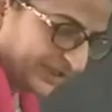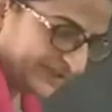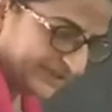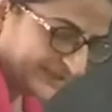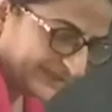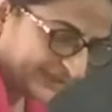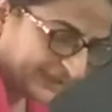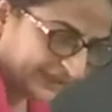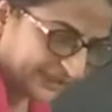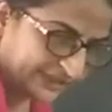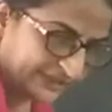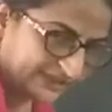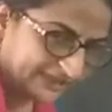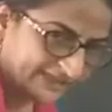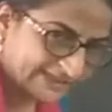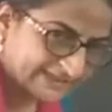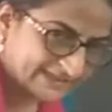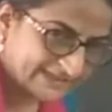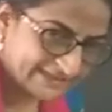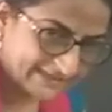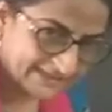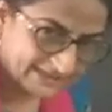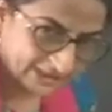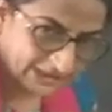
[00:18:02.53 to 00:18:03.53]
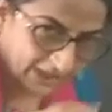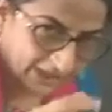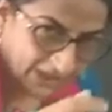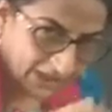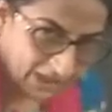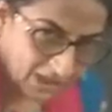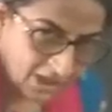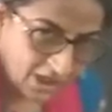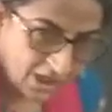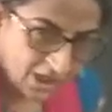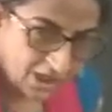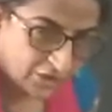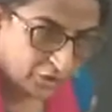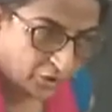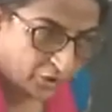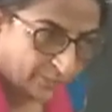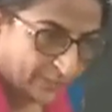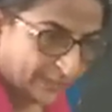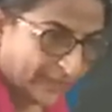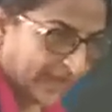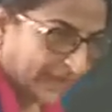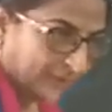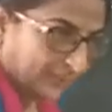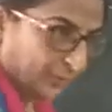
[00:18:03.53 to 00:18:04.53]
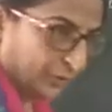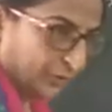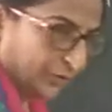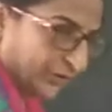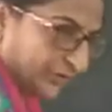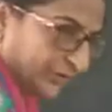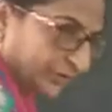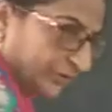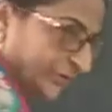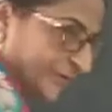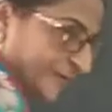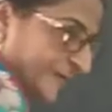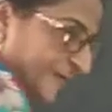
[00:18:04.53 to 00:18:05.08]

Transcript: isn't it? This is your backbone. You